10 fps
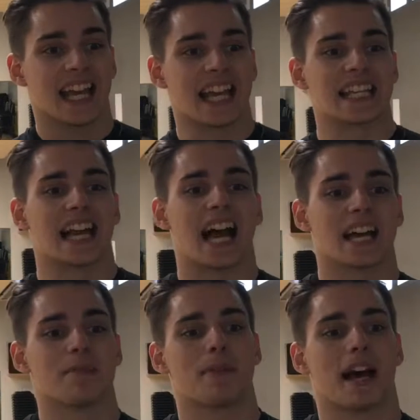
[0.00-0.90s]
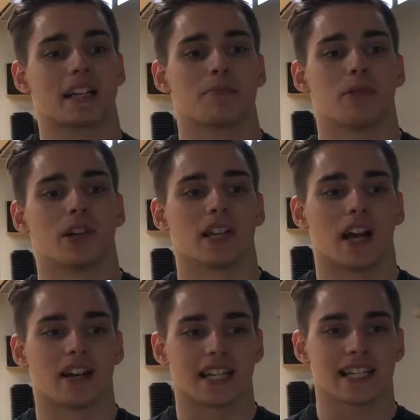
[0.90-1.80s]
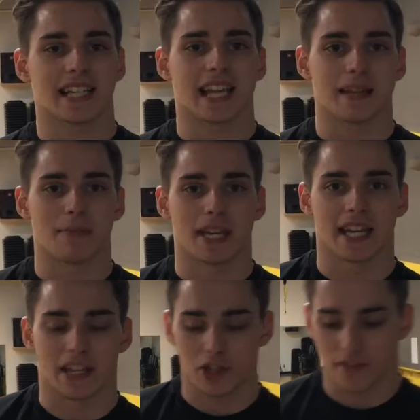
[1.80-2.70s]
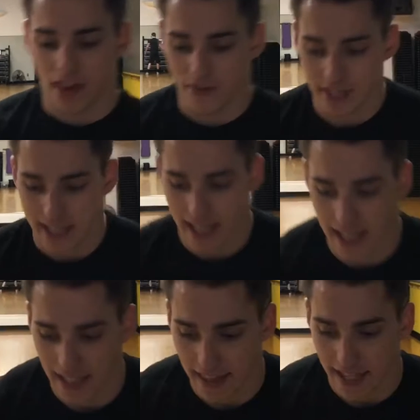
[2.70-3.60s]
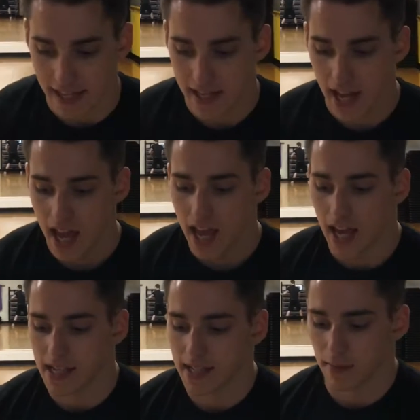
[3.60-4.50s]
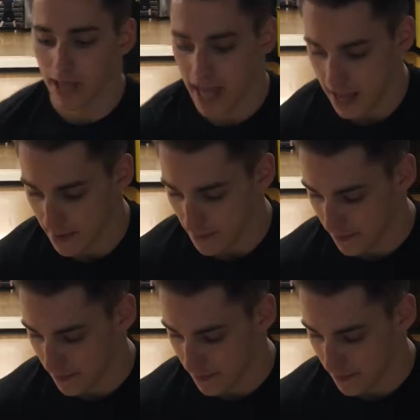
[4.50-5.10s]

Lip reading: is high impact put on a slightly bent knee. So if I was staying like this and someone hit